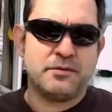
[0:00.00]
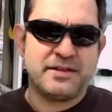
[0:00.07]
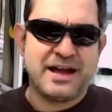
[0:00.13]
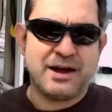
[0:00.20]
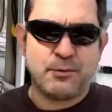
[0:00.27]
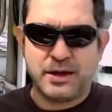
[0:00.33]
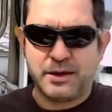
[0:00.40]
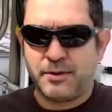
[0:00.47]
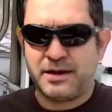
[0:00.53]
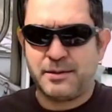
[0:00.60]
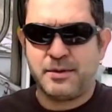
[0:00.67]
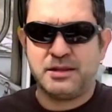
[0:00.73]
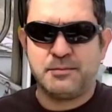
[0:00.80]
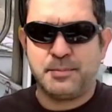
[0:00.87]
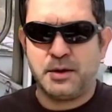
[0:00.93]
That way, when I'm
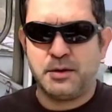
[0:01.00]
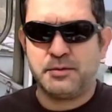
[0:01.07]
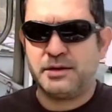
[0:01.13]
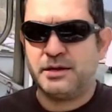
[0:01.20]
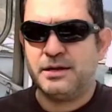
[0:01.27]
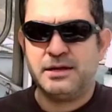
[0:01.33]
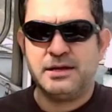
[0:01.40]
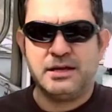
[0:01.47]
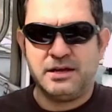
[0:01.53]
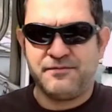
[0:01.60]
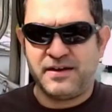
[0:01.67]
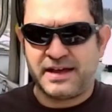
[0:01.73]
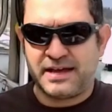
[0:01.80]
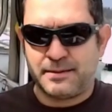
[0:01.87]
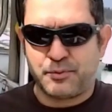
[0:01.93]
on the boat, if
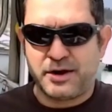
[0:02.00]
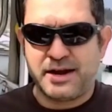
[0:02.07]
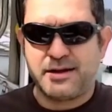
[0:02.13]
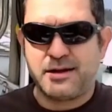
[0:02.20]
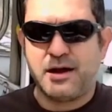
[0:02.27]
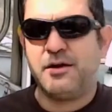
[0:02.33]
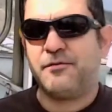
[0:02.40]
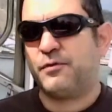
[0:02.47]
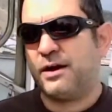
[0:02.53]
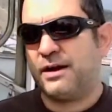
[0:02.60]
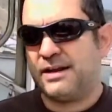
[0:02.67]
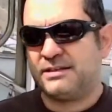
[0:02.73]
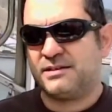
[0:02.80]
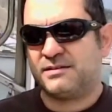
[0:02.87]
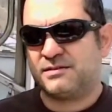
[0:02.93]
I get a break off or I
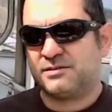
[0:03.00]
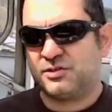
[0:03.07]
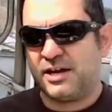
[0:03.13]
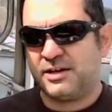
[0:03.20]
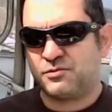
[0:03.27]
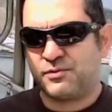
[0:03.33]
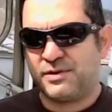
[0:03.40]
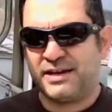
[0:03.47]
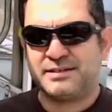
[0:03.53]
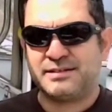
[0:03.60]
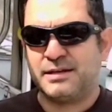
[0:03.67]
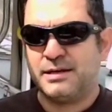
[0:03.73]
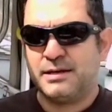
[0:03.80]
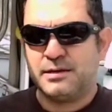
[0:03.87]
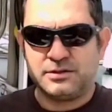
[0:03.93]
need to change rigs,
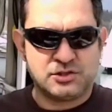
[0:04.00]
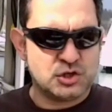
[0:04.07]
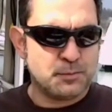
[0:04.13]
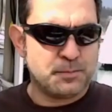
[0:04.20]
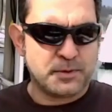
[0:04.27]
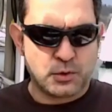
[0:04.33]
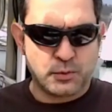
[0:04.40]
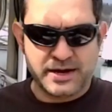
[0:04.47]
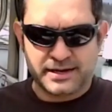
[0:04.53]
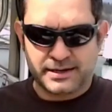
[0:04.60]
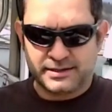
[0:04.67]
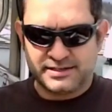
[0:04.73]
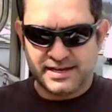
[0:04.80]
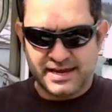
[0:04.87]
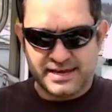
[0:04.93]
super quick,
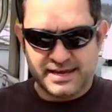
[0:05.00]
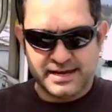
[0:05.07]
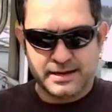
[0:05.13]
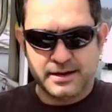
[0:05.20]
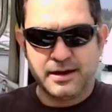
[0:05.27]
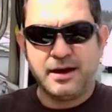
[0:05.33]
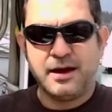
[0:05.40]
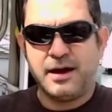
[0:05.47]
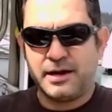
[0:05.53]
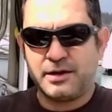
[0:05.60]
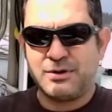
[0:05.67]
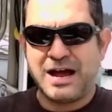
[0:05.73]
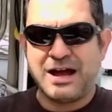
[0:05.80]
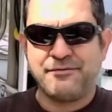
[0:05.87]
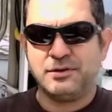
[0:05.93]
take it,
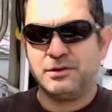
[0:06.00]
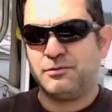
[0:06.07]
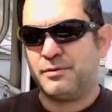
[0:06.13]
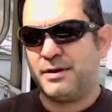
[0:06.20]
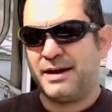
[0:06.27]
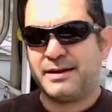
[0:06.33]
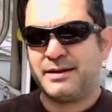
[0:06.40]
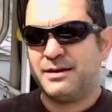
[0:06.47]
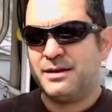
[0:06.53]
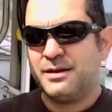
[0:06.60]
unravel the rig,